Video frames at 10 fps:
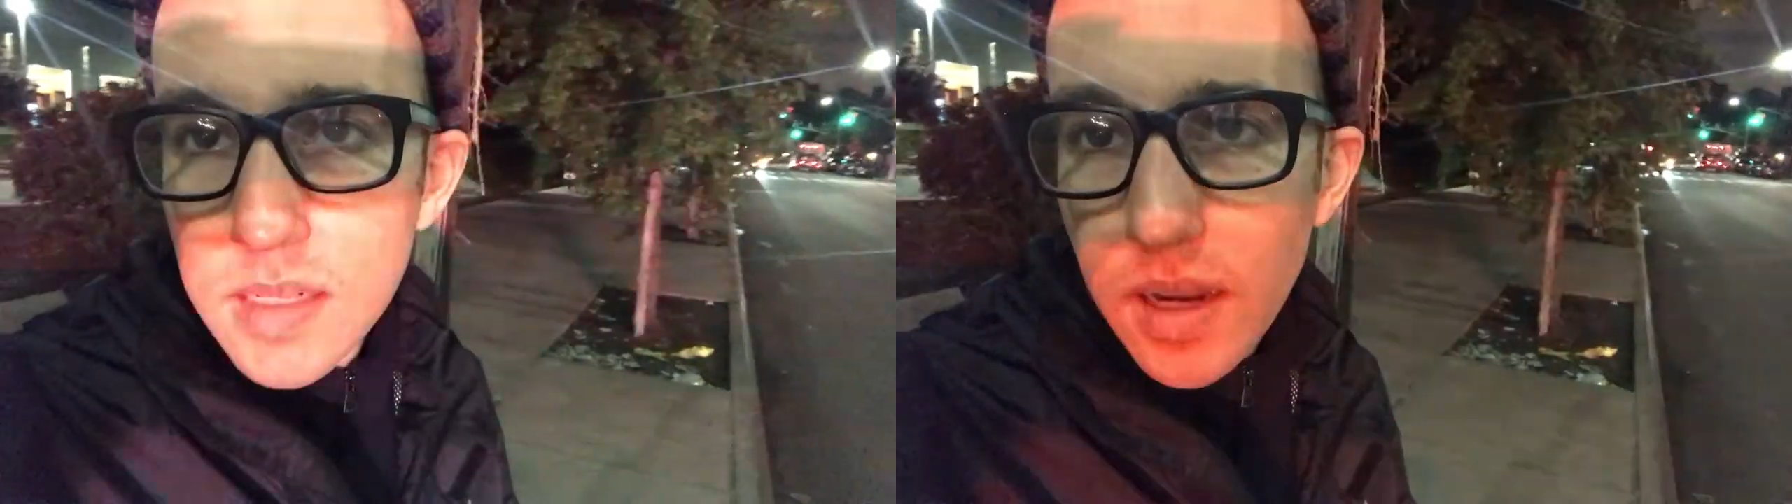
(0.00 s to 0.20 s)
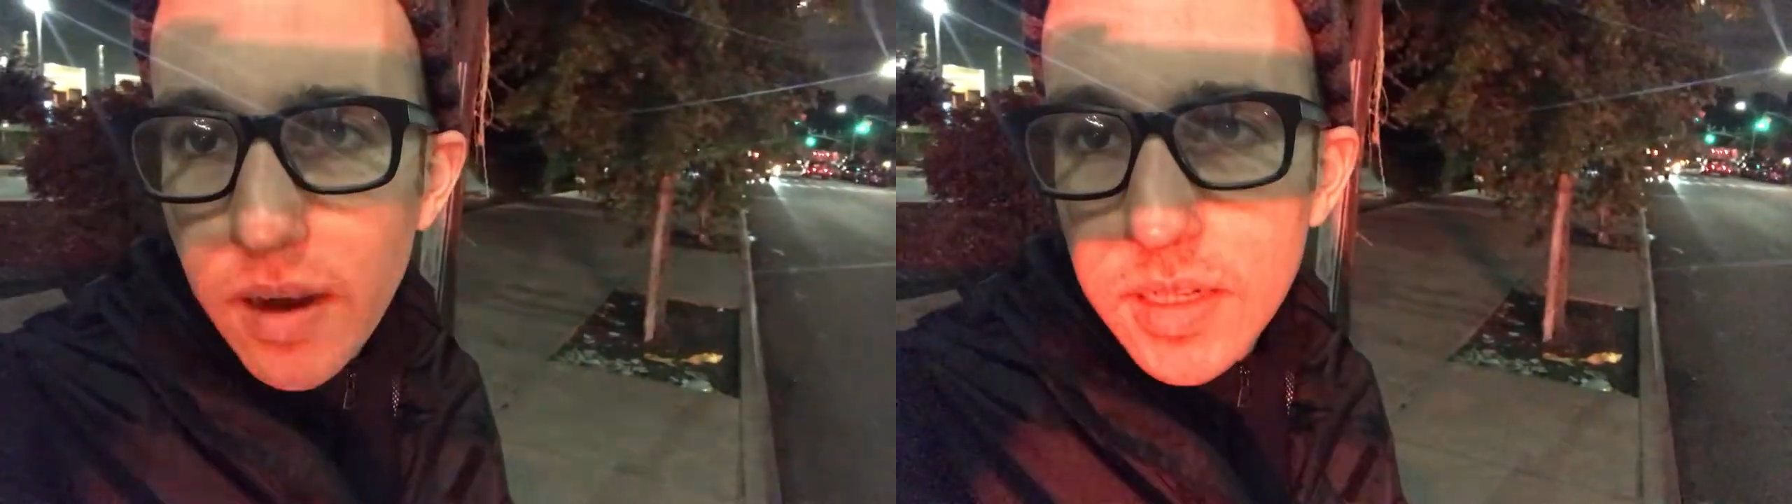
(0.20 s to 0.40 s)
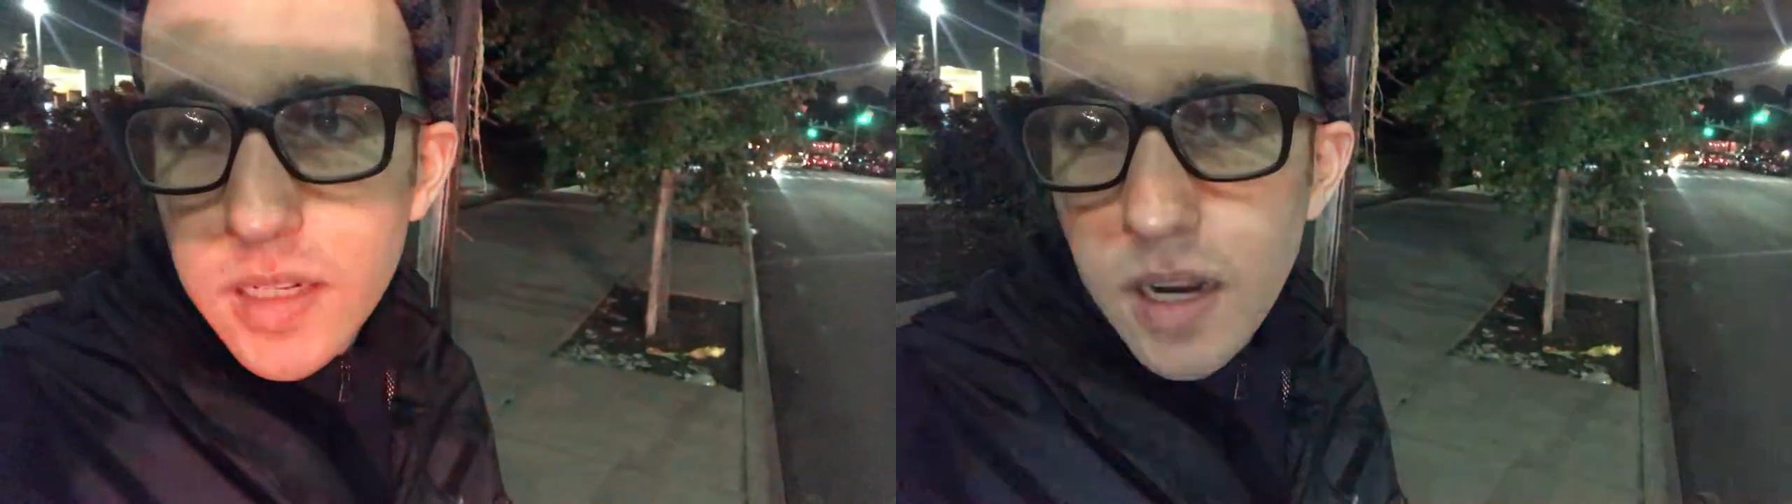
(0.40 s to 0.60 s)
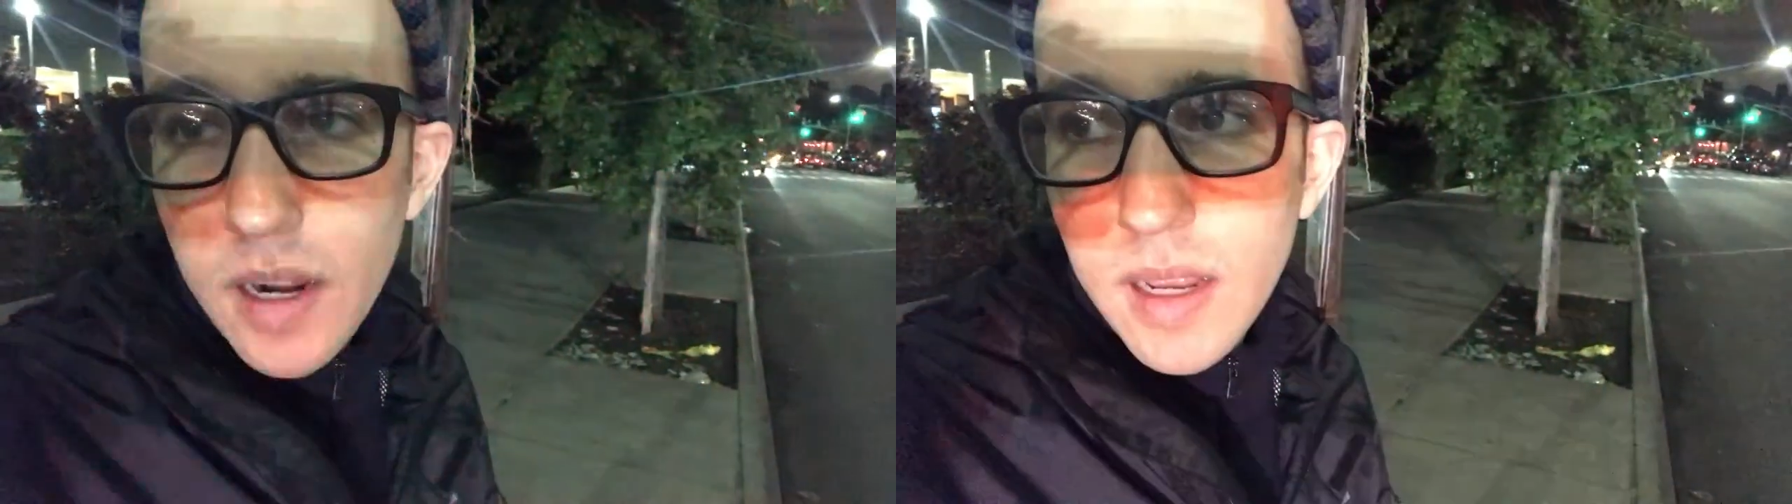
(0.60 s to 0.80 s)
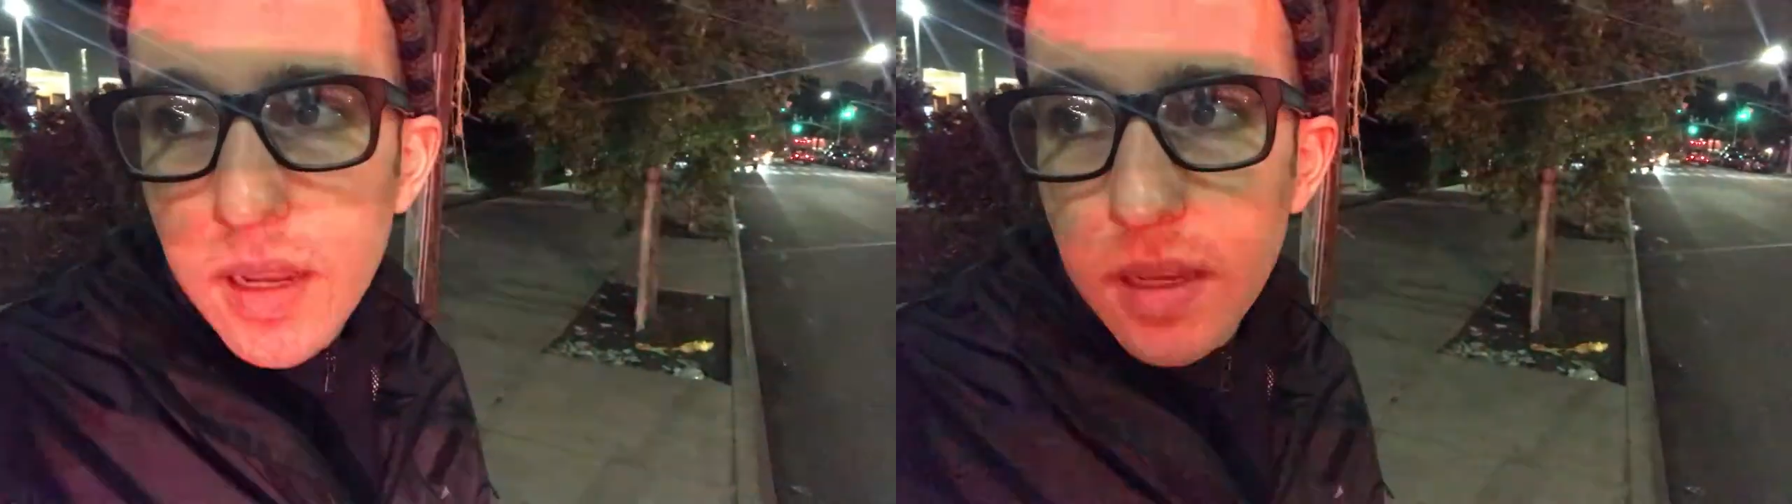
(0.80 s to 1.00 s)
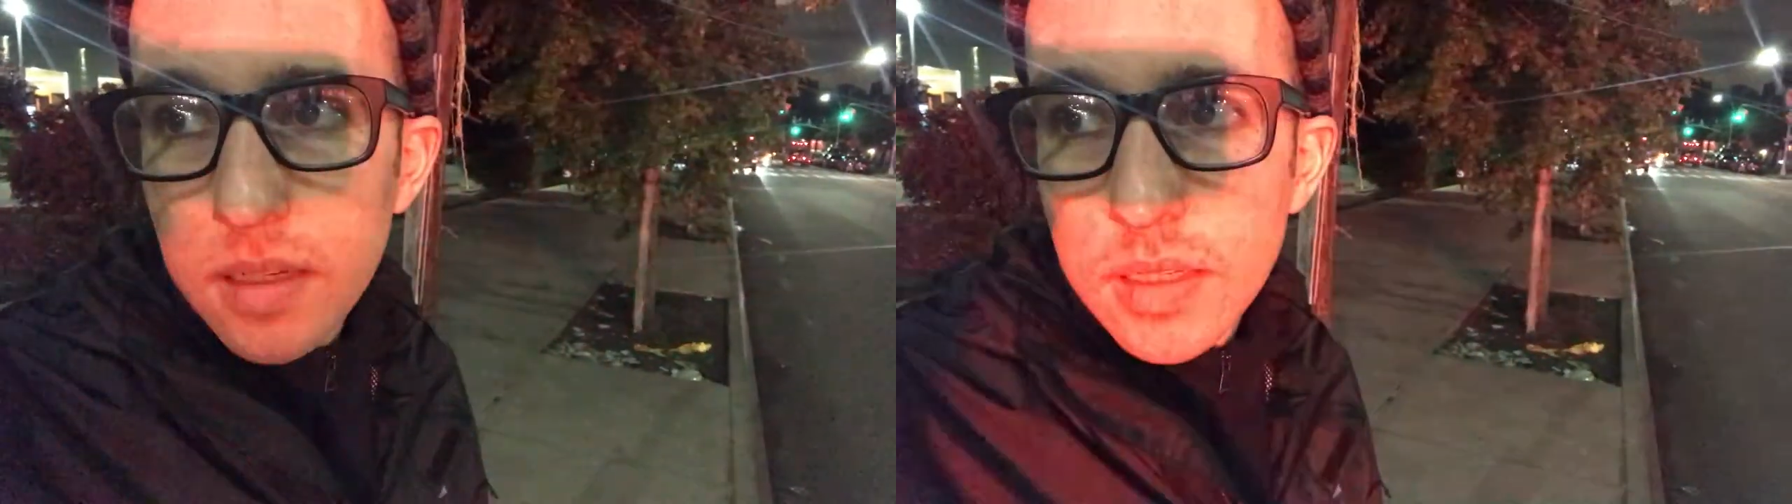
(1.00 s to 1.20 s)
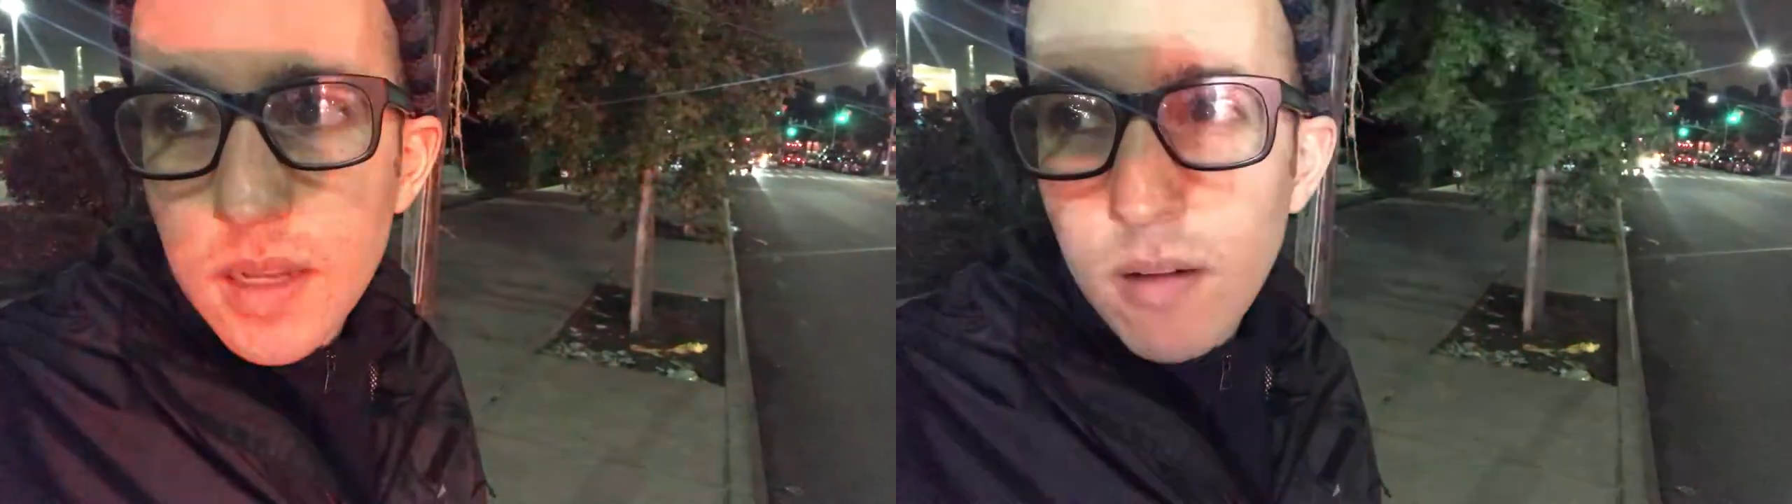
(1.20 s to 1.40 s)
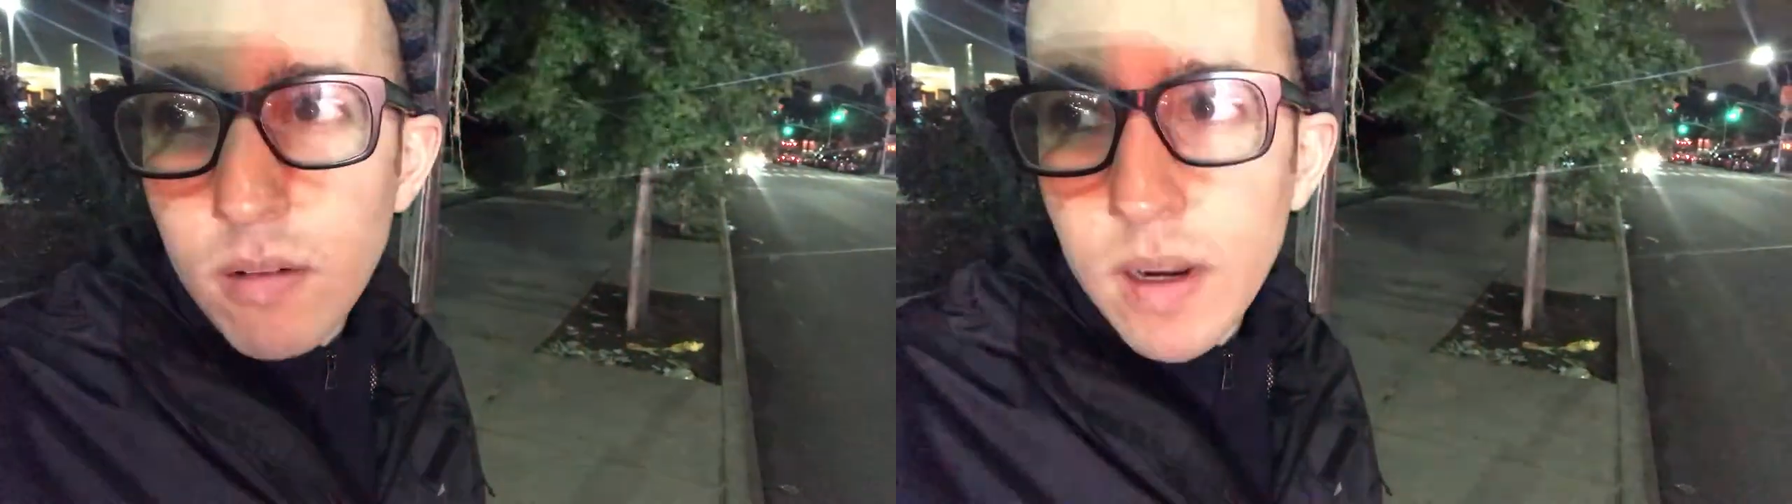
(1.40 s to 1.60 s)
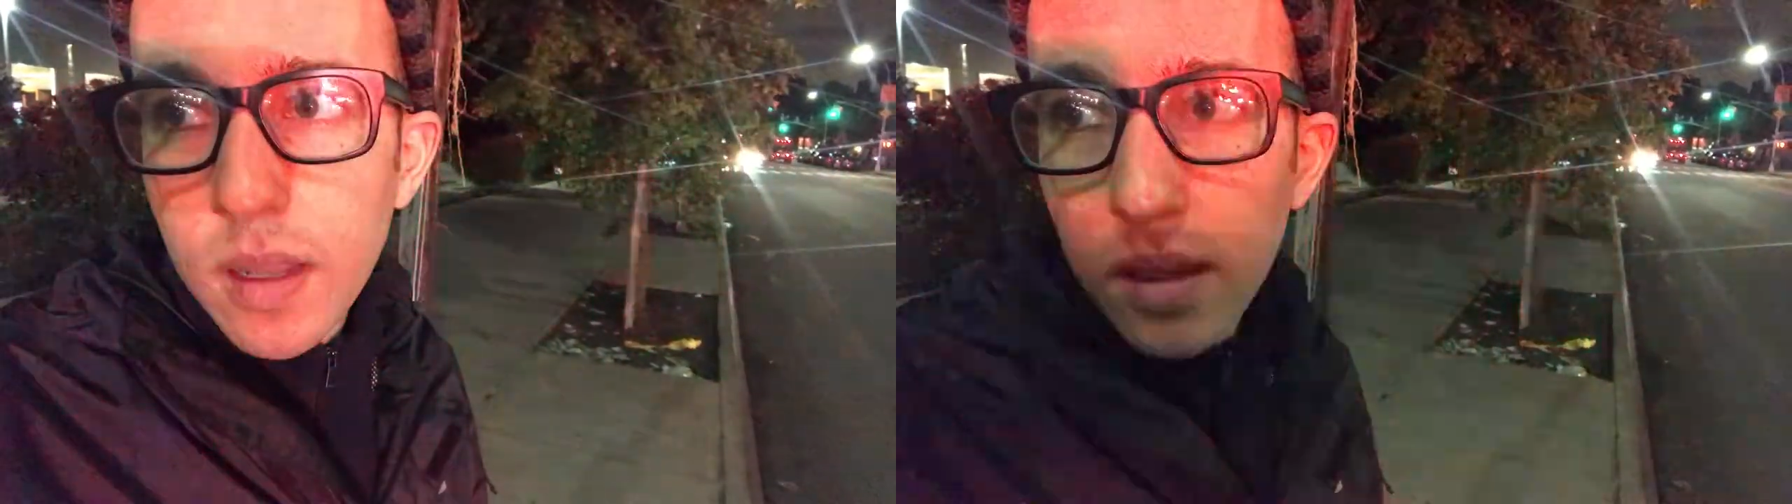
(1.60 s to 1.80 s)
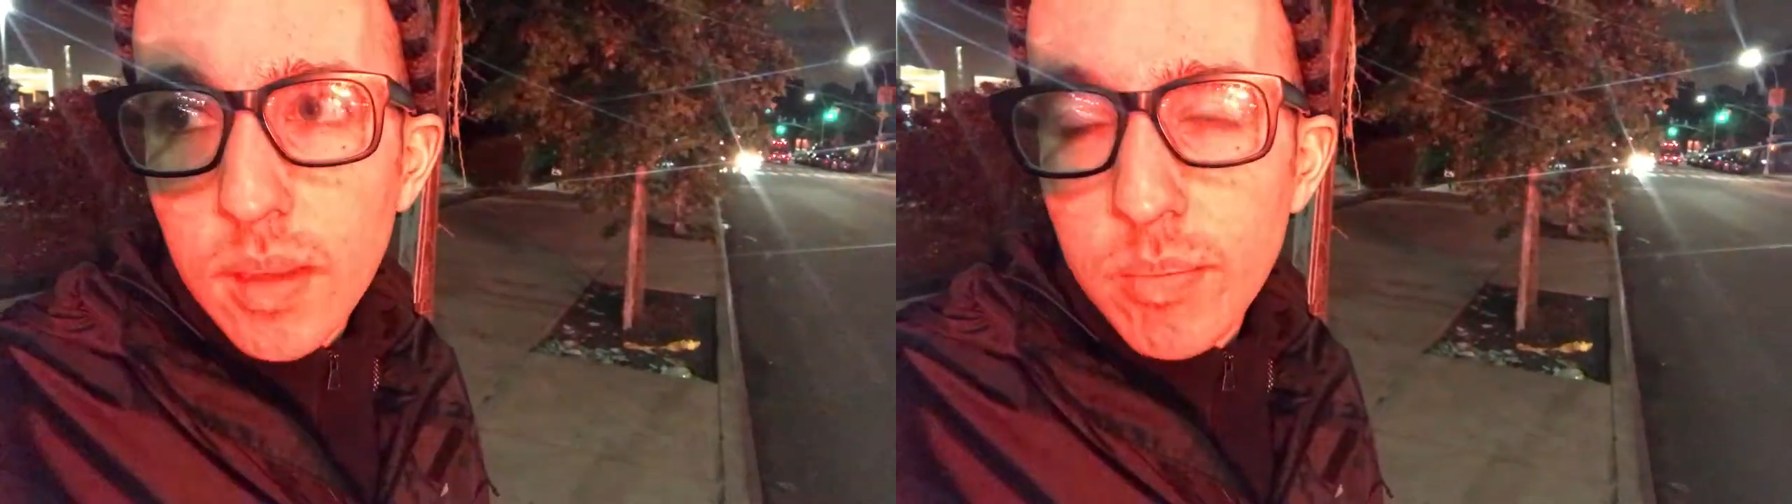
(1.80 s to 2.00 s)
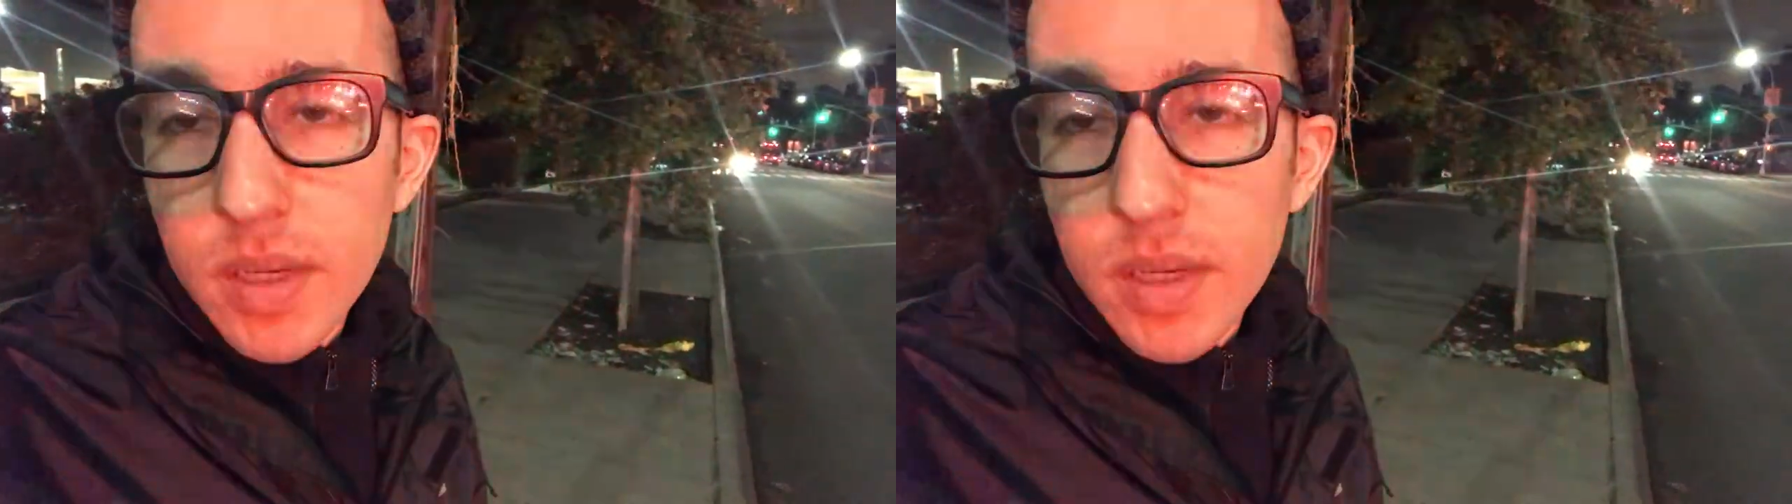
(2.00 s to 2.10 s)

Tired of Chinese, not really,